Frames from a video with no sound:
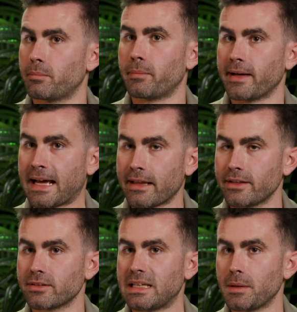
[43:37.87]
but
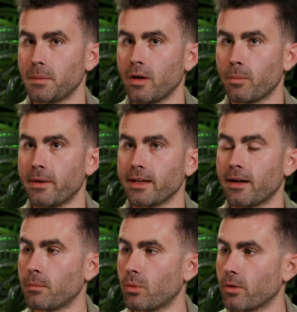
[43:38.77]
athletes seem to be opening
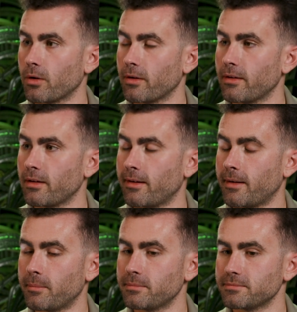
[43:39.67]
up more
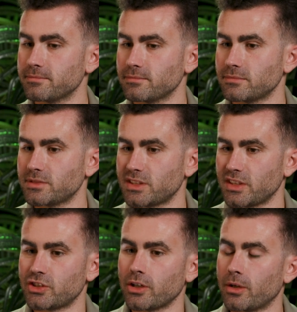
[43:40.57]
to
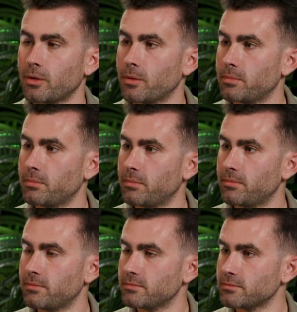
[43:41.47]
show,
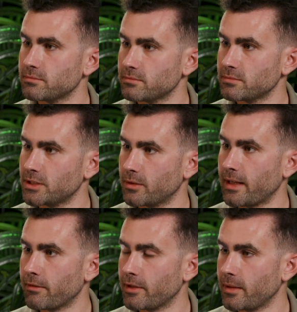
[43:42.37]

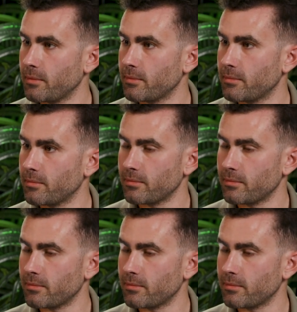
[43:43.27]
everything